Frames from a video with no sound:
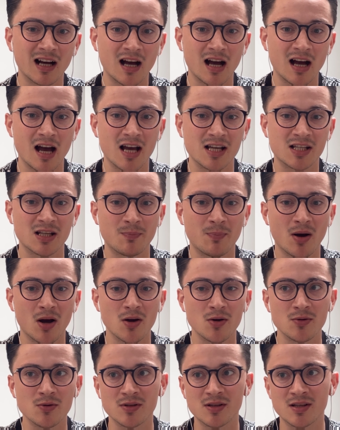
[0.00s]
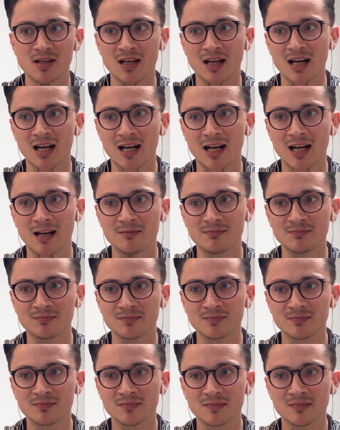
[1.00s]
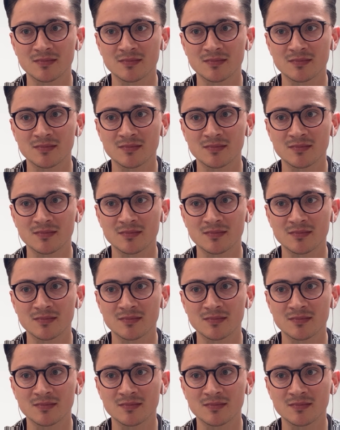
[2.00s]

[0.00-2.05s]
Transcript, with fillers: I suppose, um,